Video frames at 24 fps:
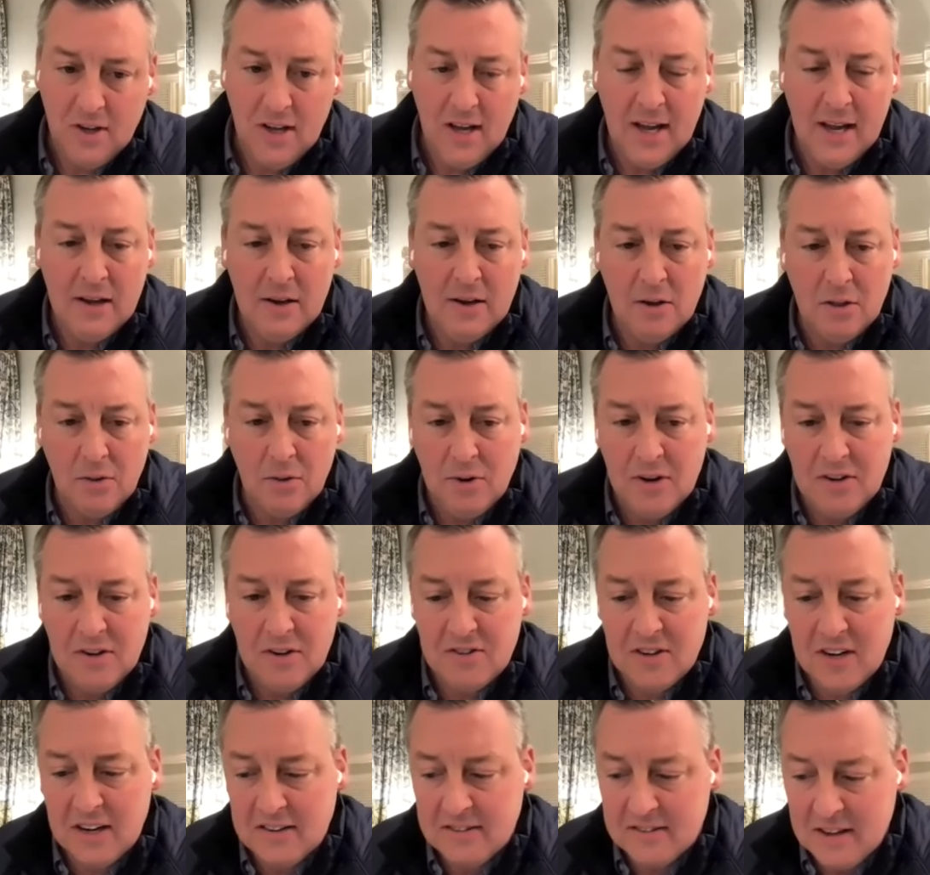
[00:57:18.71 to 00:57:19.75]
And the reason
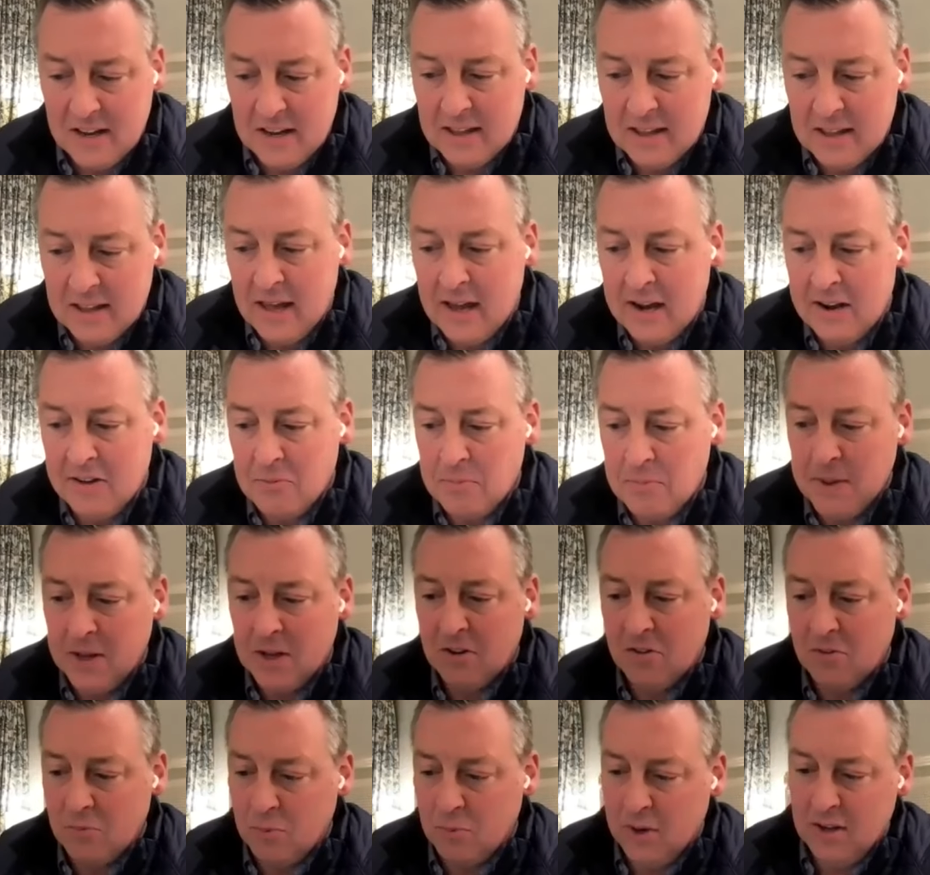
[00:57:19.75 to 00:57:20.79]
I say that is
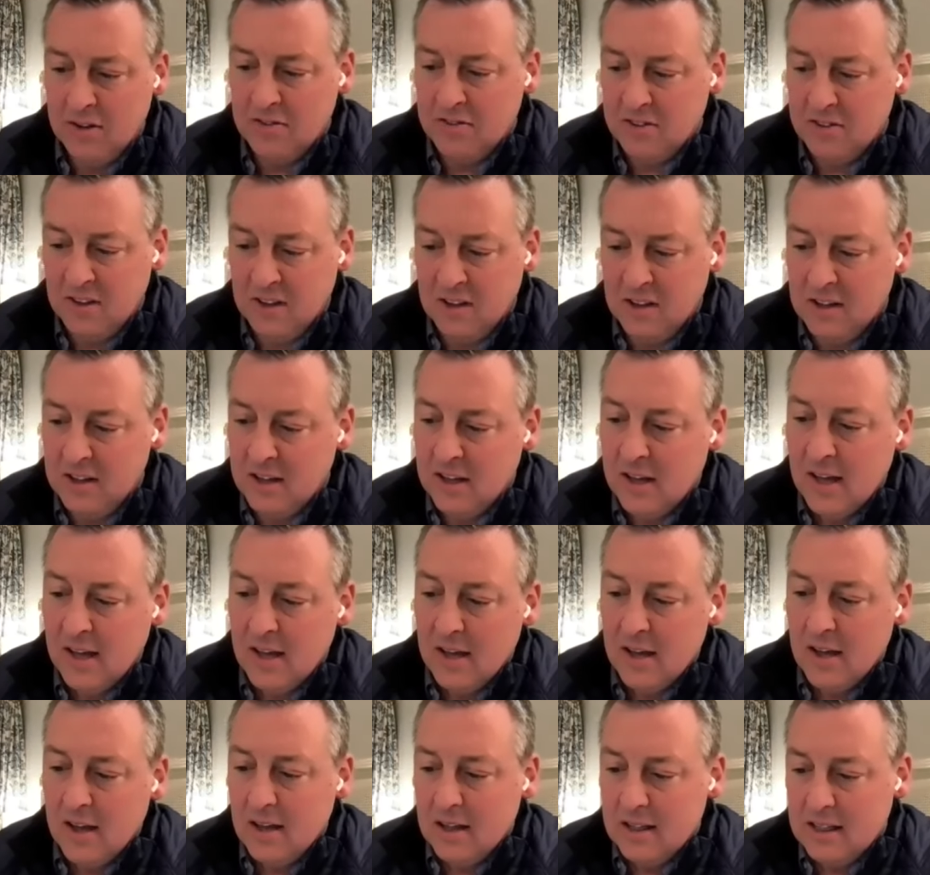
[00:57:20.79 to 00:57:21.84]
hmm. because mm. we see
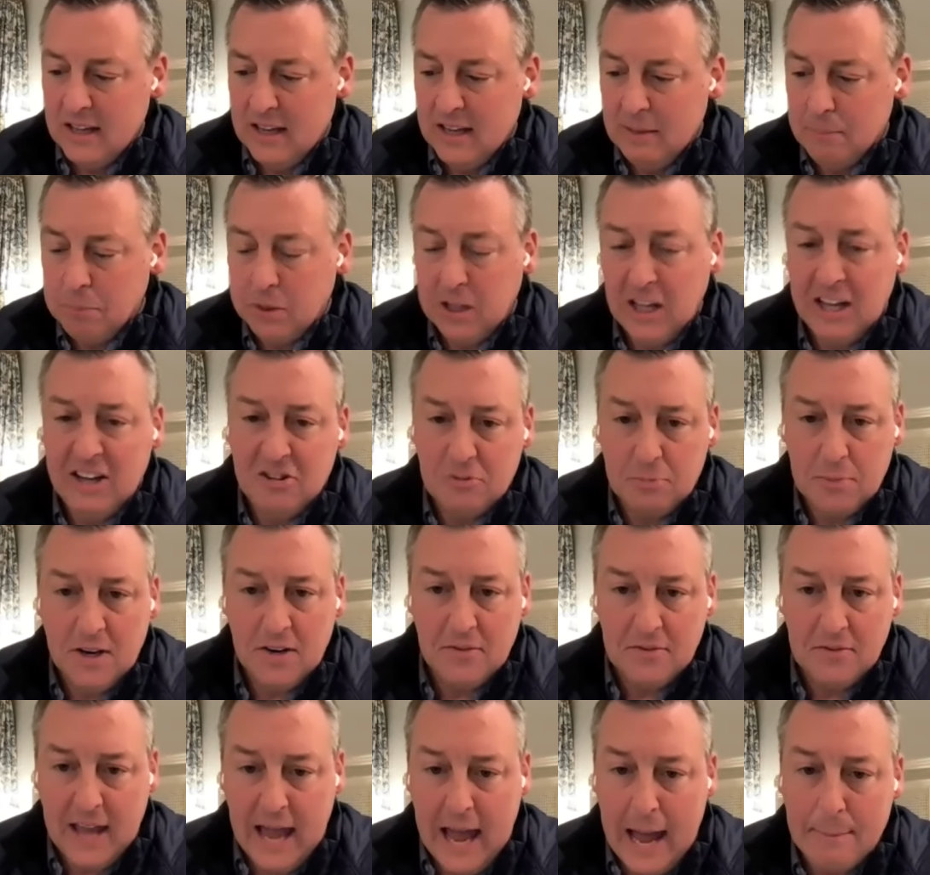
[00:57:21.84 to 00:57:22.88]
the
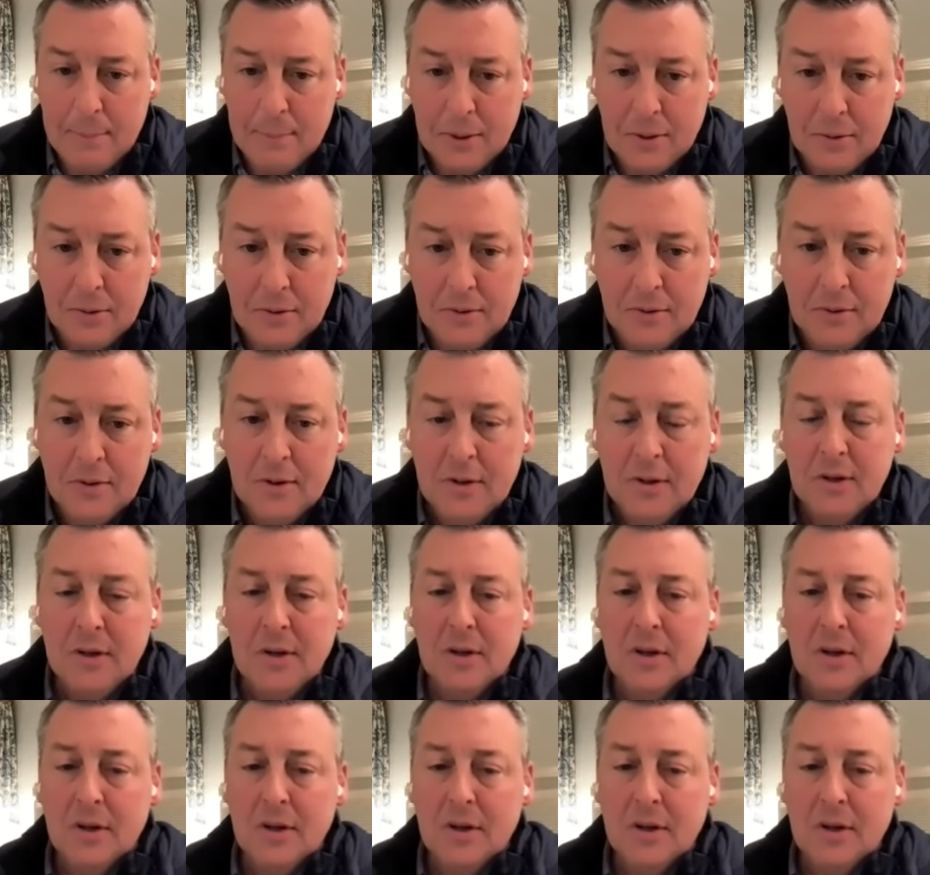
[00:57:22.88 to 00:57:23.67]
placement of capital,